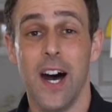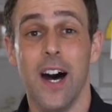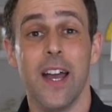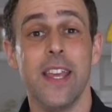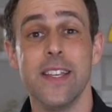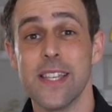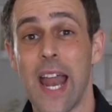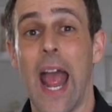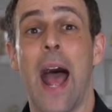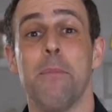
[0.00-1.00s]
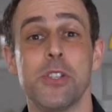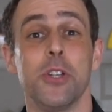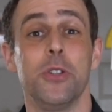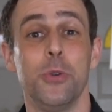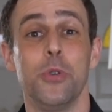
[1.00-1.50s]
Uh, he is an
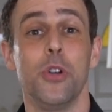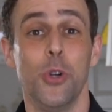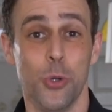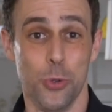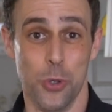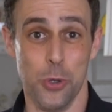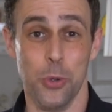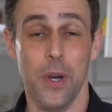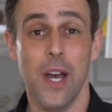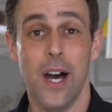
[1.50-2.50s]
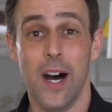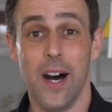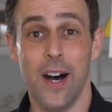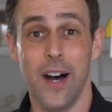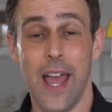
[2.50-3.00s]
absolute guru
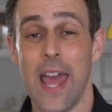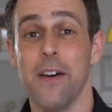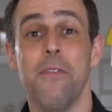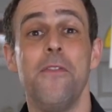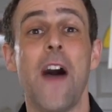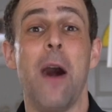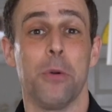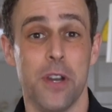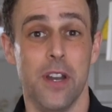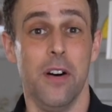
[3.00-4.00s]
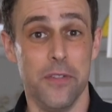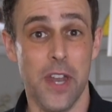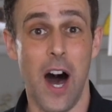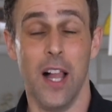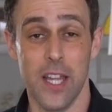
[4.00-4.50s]
uh, and a fountain of
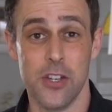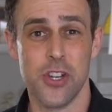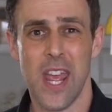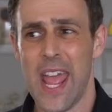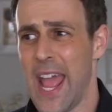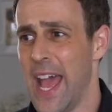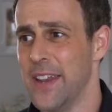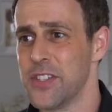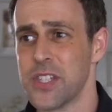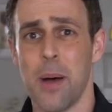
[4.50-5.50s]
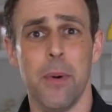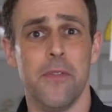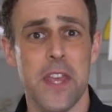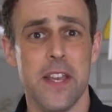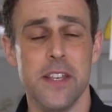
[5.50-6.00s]
knowledge. And some
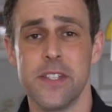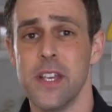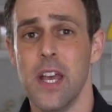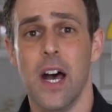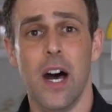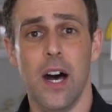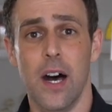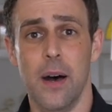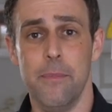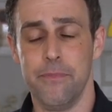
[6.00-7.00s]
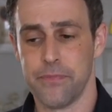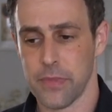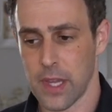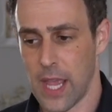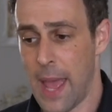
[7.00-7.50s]
of his um,
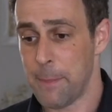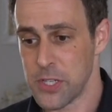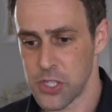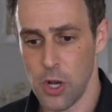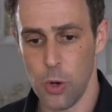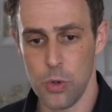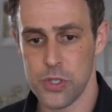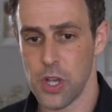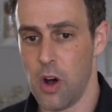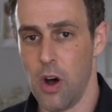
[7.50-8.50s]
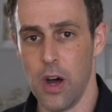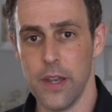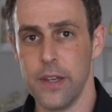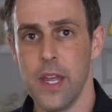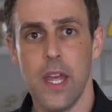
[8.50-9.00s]
episodes
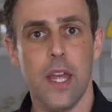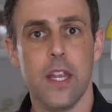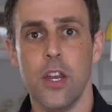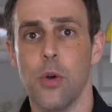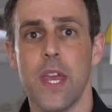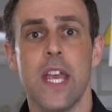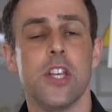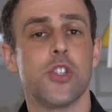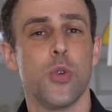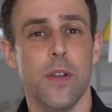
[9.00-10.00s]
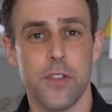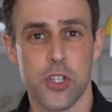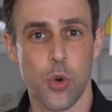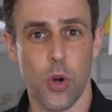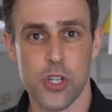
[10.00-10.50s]
on you know the history of
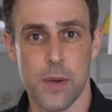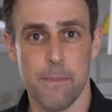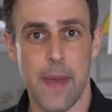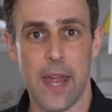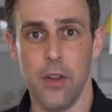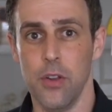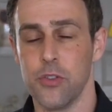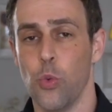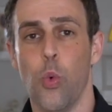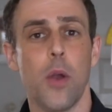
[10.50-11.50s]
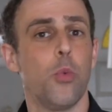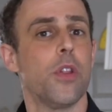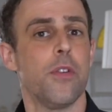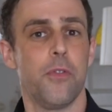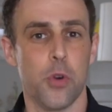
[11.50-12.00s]
distortion pedals, what
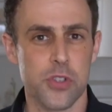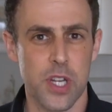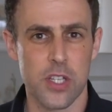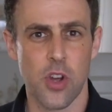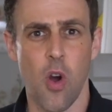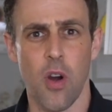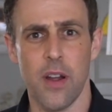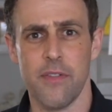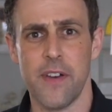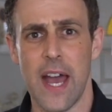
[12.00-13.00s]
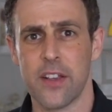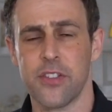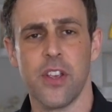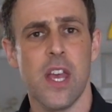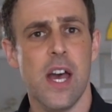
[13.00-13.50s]
were the first guitar
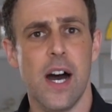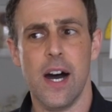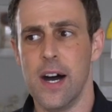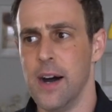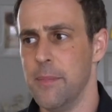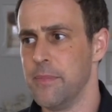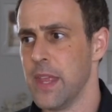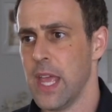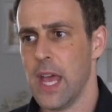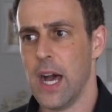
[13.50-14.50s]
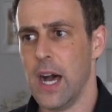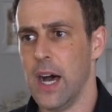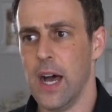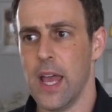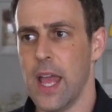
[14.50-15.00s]
effects, um,
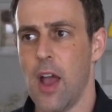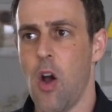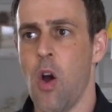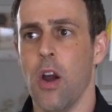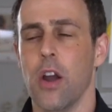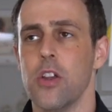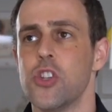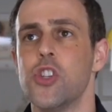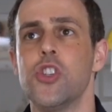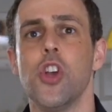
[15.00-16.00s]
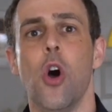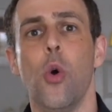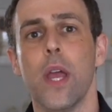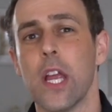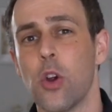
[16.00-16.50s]
uh, are
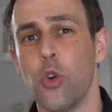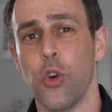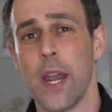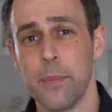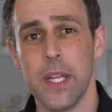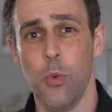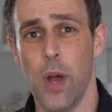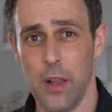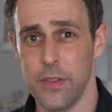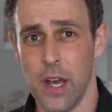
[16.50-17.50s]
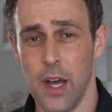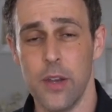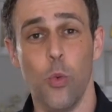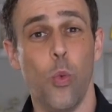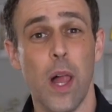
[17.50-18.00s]
so incredibly well
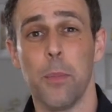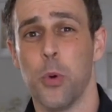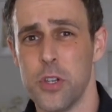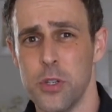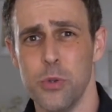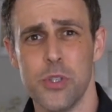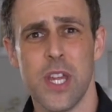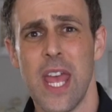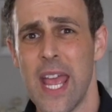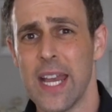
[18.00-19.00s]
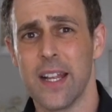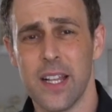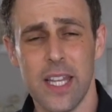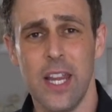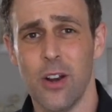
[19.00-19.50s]
done, well produced, and
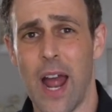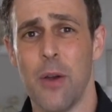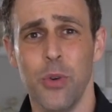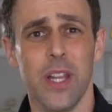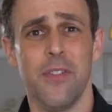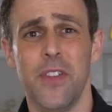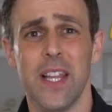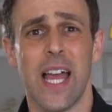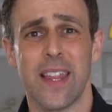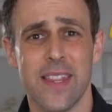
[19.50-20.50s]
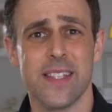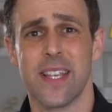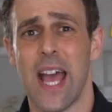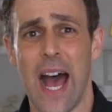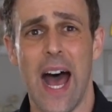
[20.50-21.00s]
clear. I really feel like
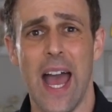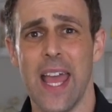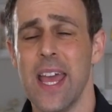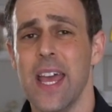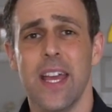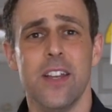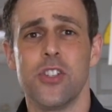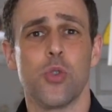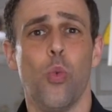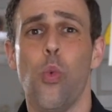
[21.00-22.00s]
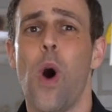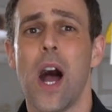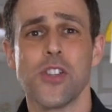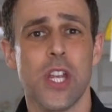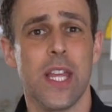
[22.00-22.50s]
this guy, just
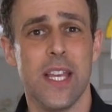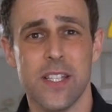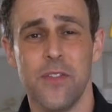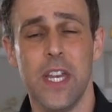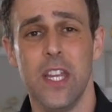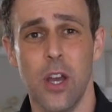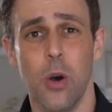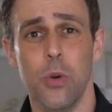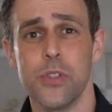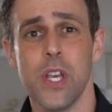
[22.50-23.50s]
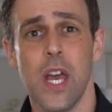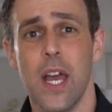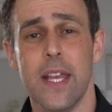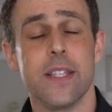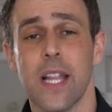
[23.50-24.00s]
watching his videos,
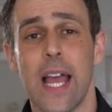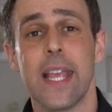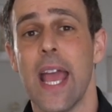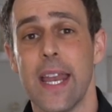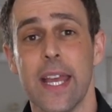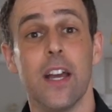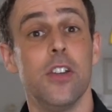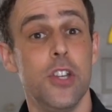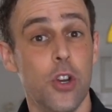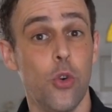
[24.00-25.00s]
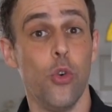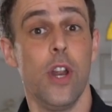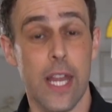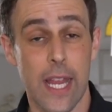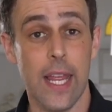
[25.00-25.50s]
is like getting a
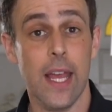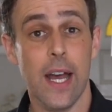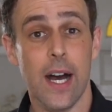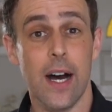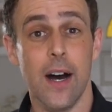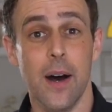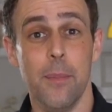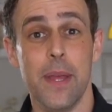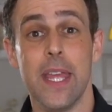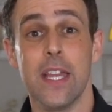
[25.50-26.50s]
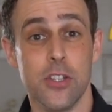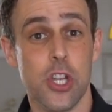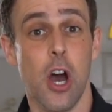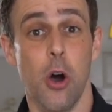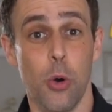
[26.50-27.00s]
degree um, in
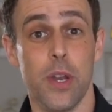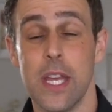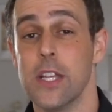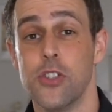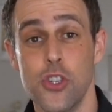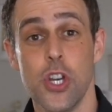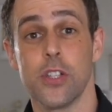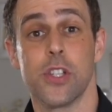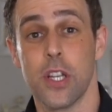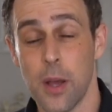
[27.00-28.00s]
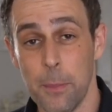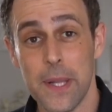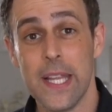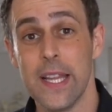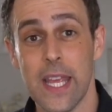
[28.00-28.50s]
tone. It's just
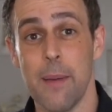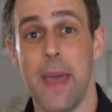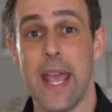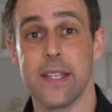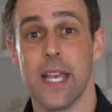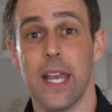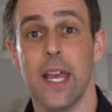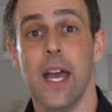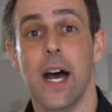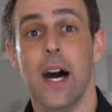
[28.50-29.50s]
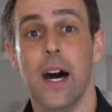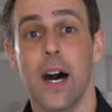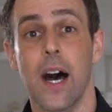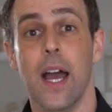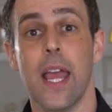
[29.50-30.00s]
completely amazing,
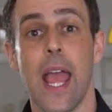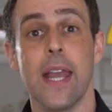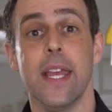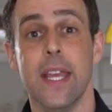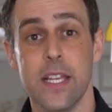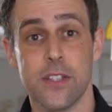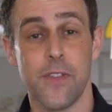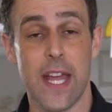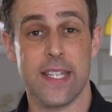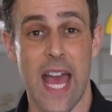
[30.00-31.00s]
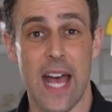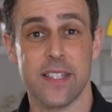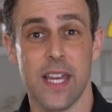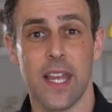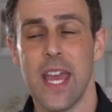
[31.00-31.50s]
uh, and he is
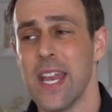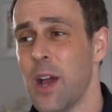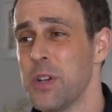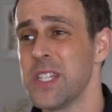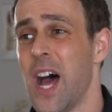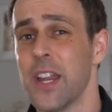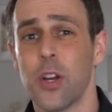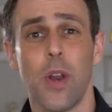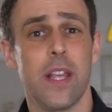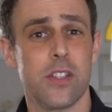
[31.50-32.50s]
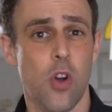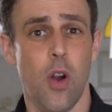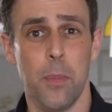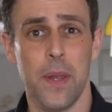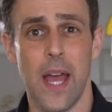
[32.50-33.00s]
fantastic. Now, he's not a great
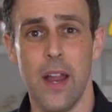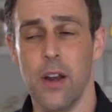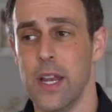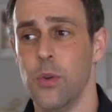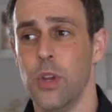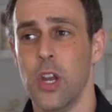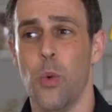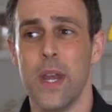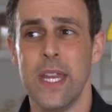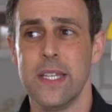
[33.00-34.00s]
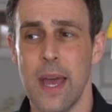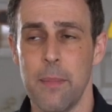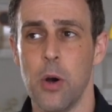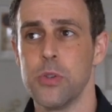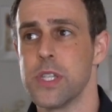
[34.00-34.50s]
guitar player, and you know, when he
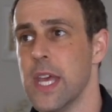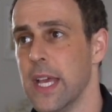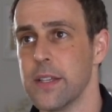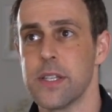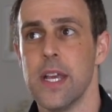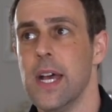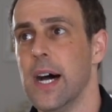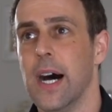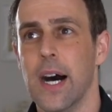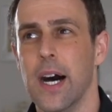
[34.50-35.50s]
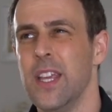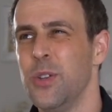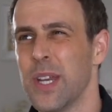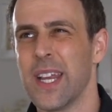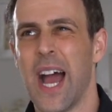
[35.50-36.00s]
demos things, uh,
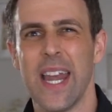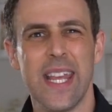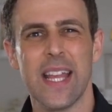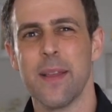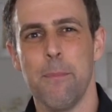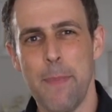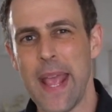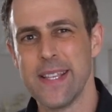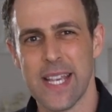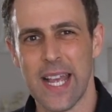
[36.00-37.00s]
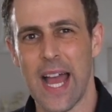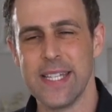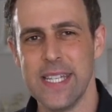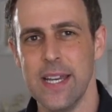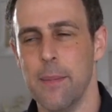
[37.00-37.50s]
you can kind of get the basic
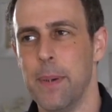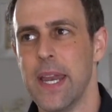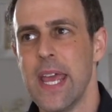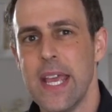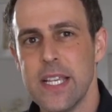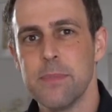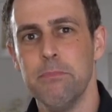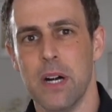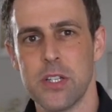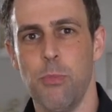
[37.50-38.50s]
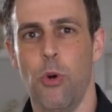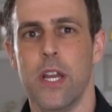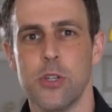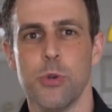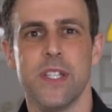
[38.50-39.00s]
idea, but he's much more
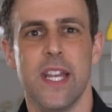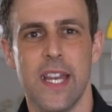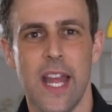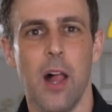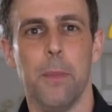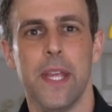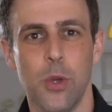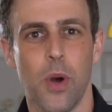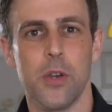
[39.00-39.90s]
interested in helping you